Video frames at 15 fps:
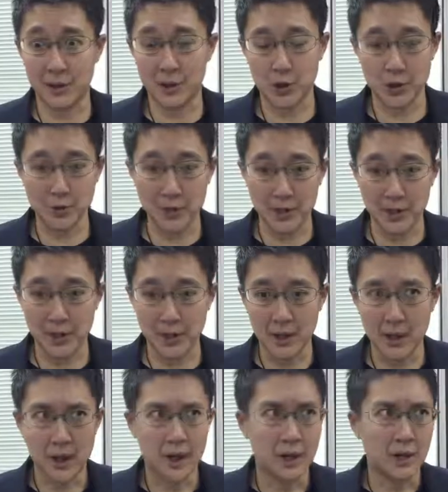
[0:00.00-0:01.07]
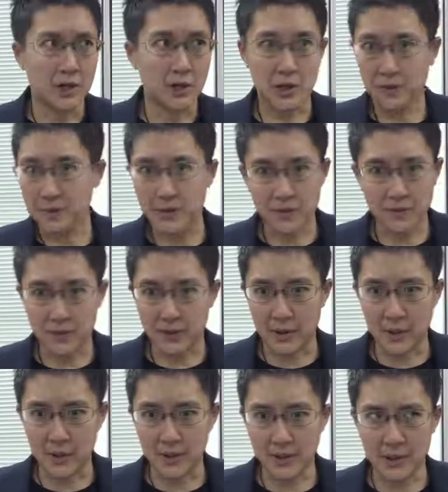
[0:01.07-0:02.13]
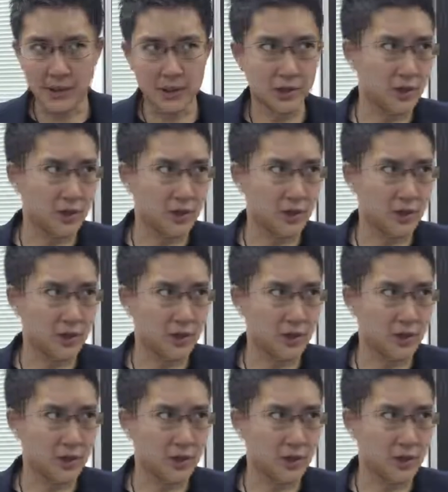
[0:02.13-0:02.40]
Germany, she comes here for a holiday